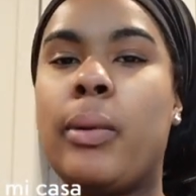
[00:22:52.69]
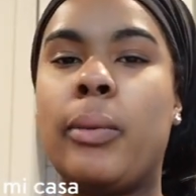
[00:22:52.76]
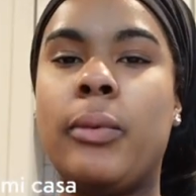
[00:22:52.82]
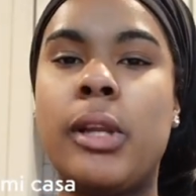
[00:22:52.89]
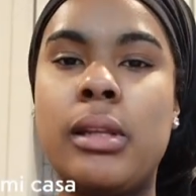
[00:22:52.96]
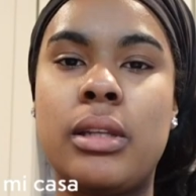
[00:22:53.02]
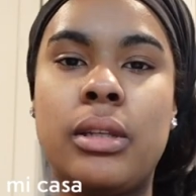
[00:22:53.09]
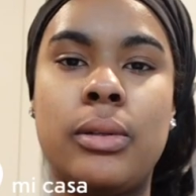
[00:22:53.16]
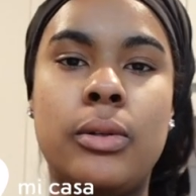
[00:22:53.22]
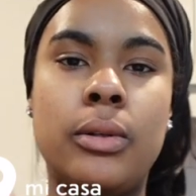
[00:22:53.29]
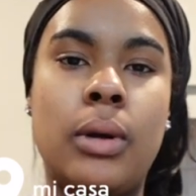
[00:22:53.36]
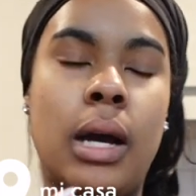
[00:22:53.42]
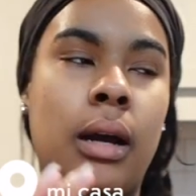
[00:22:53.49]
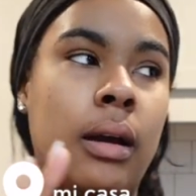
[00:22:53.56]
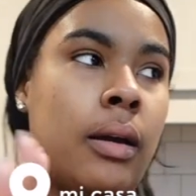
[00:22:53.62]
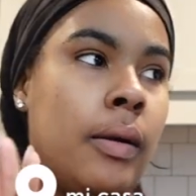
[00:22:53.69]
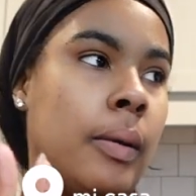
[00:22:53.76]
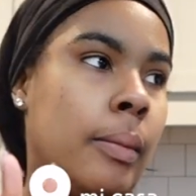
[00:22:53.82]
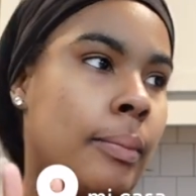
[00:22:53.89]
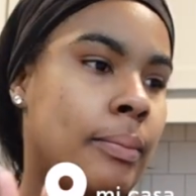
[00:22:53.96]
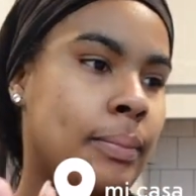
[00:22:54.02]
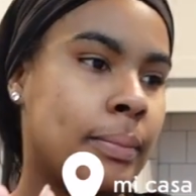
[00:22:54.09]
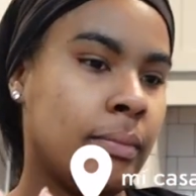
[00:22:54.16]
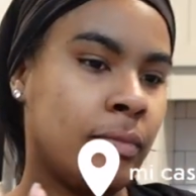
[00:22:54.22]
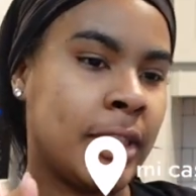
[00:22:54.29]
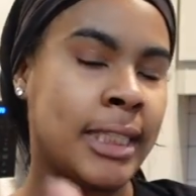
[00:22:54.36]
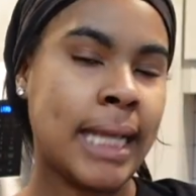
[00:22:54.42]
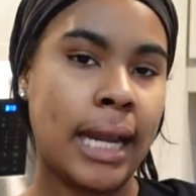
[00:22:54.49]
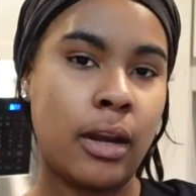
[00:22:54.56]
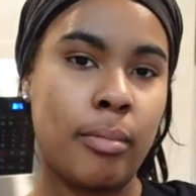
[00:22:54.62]
We went to
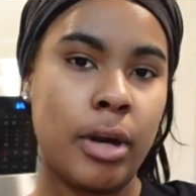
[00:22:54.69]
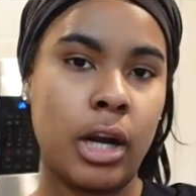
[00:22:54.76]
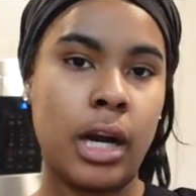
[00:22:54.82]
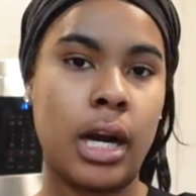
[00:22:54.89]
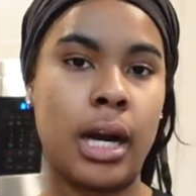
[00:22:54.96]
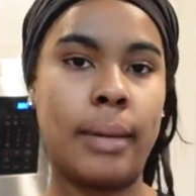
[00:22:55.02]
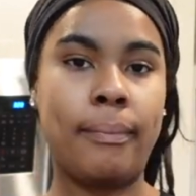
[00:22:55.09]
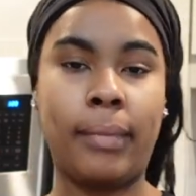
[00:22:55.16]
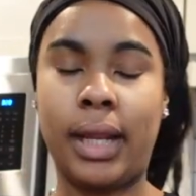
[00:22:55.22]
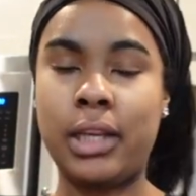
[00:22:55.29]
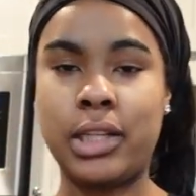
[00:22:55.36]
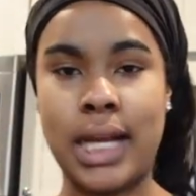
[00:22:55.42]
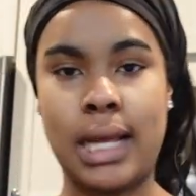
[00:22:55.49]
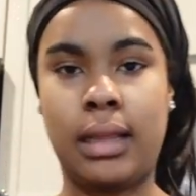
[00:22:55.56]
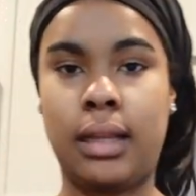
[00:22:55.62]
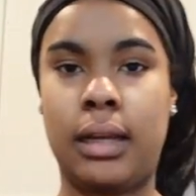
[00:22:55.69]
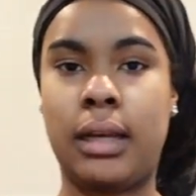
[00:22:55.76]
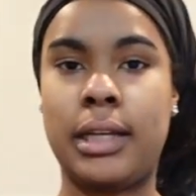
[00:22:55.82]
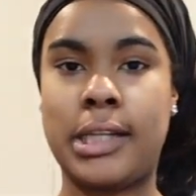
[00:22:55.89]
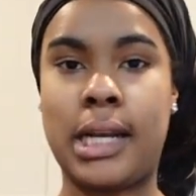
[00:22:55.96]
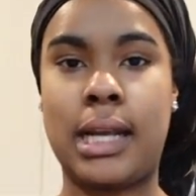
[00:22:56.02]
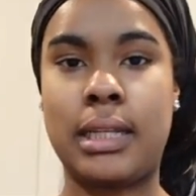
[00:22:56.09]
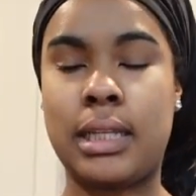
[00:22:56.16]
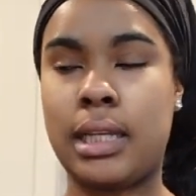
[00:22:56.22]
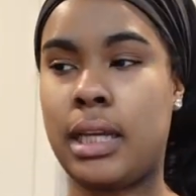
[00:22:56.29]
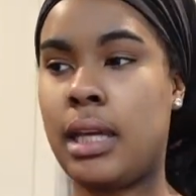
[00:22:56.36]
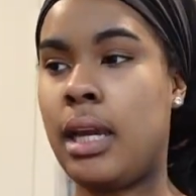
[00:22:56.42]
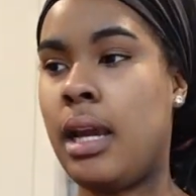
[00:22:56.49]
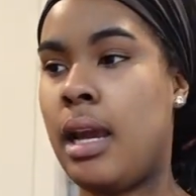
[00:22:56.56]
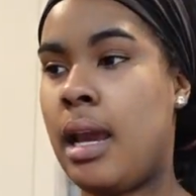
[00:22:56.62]
Cycle Bar, me, Jayla, Ashanti,
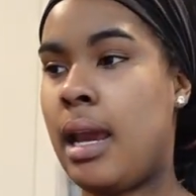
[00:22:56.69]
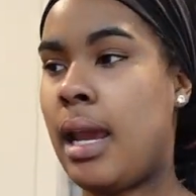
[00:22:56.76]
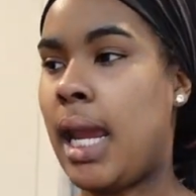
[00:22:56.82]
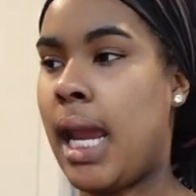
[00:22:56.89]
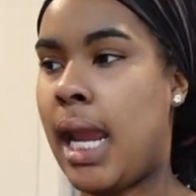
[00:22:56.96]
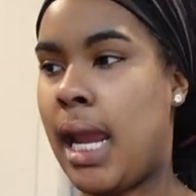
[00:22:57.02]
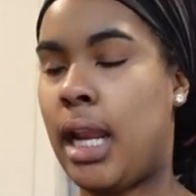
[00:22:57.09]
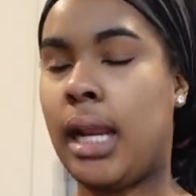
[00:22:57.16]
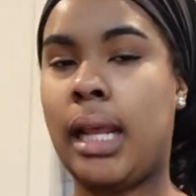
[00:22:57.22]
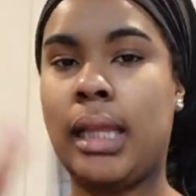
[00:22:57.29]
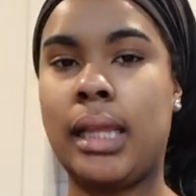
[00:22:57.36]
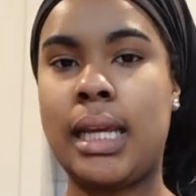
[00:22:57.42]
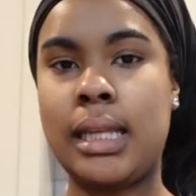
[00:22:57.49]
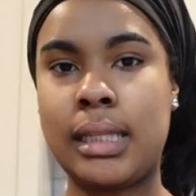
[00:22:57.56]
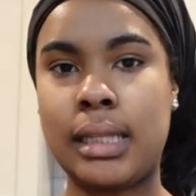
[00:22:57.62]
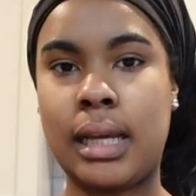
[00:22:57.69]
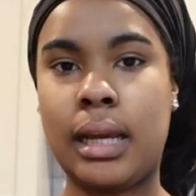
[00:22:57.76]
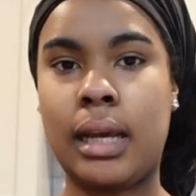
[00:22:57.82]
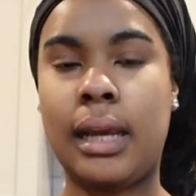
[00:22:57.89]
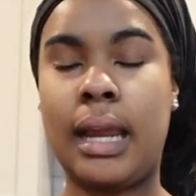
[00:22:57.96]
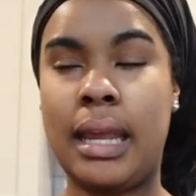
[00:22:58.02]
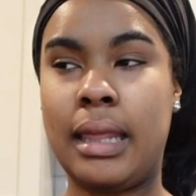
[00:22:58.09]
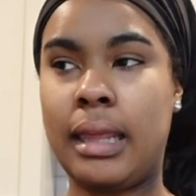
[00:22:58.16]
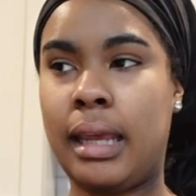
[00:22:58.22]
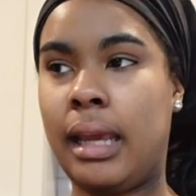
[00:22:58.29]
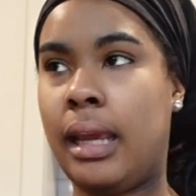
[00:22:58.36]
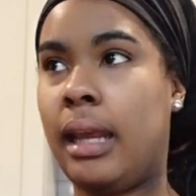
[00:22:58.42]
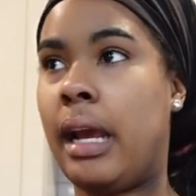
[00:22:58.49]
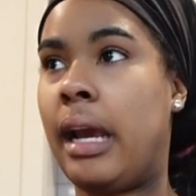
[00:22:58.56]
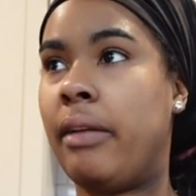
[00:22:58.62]
and Elisa, and
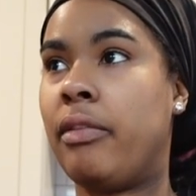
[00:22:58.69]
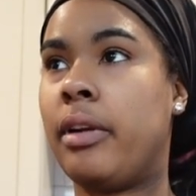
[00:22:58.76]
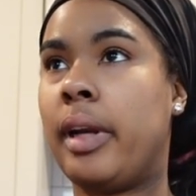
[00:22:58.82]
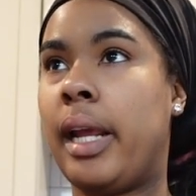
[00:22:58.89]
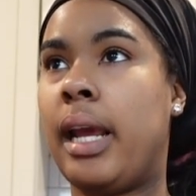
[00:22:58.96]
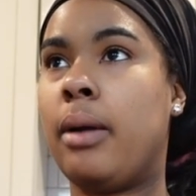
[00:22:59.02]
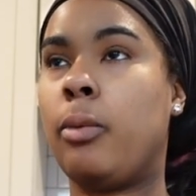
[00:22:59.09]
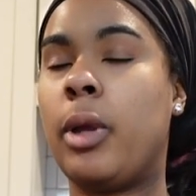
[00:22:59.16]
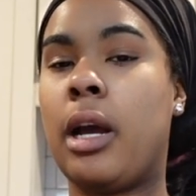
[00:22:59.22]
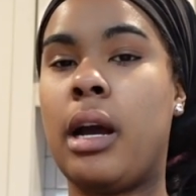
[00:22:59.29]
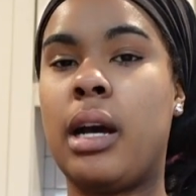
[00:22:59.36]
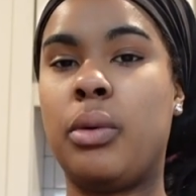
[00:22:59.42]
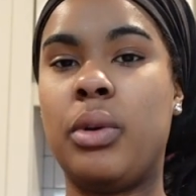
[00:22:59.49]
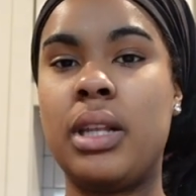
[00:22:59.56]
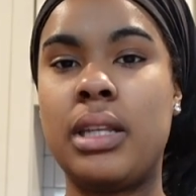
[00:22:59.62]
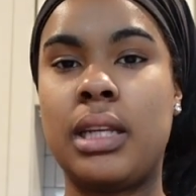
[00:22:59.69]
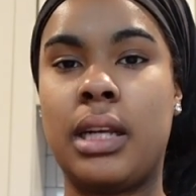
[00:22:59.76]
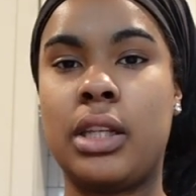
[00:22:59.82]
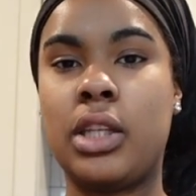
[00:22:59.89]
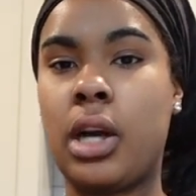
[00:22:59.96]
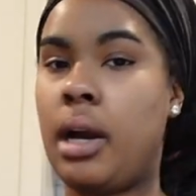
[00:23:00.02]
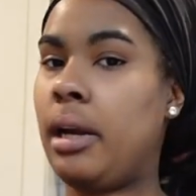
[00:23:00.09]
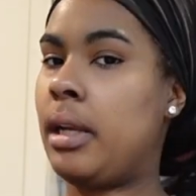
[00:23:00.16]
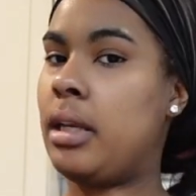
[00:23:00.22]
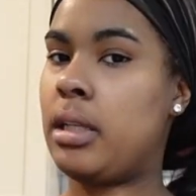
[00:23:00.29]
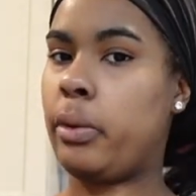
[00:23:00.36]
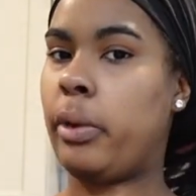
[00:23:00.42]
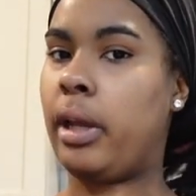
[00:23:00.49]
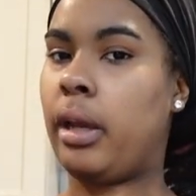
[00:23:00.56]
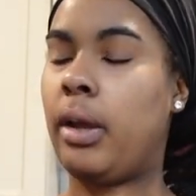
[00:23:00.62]
then after that we all went to Target as
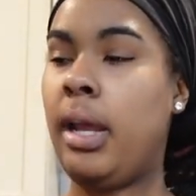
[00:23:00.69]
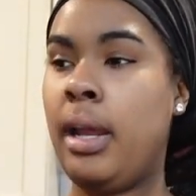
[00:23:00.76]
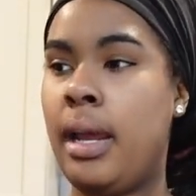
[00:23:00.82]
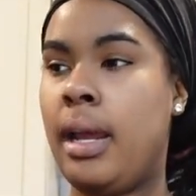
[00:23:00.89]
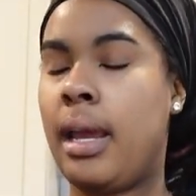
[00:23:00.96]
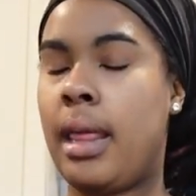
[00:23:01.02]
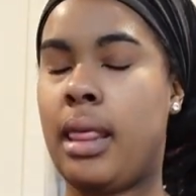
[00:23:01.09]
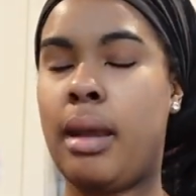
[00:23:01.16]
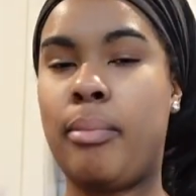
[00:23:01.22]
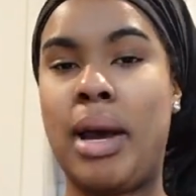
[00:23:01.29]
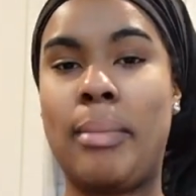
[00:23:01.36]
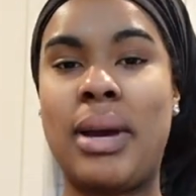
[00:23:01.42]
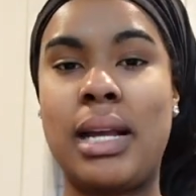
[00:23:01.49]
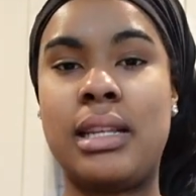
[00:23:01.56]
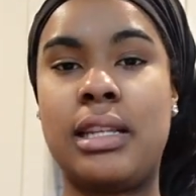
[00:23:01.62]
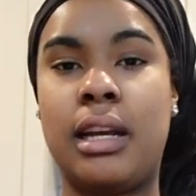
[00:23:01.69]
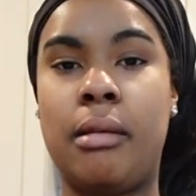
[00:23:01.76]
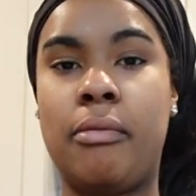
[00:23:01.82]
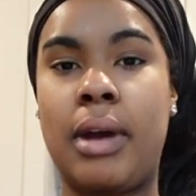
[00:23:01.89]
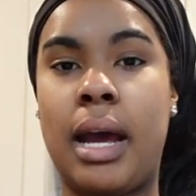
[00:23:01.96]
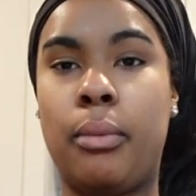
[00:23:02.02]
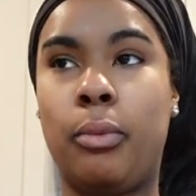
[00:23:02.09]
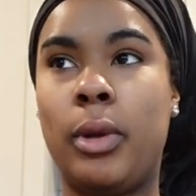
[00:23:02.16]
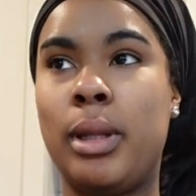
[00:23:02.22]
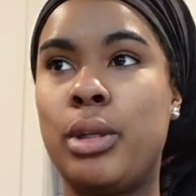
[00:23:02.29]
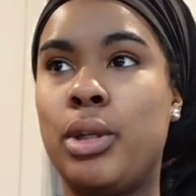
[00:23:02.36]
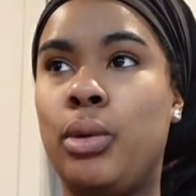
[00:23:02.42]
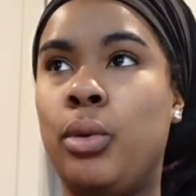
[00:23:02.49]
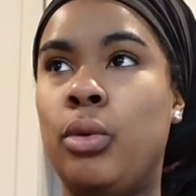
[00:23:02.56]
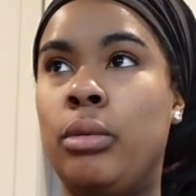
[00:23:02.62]
well, and then by myself I went
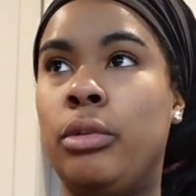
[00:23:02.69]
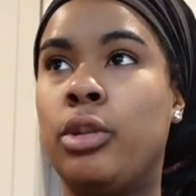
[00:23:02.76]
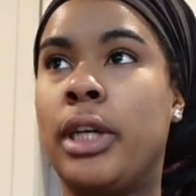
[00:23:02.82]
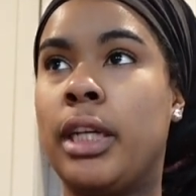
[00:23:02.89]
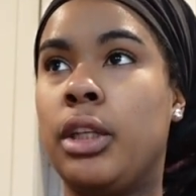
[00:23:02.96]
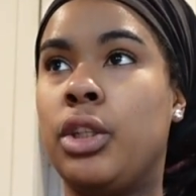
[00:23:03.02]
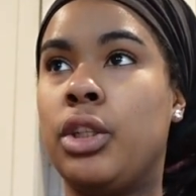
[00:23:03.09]
to Trader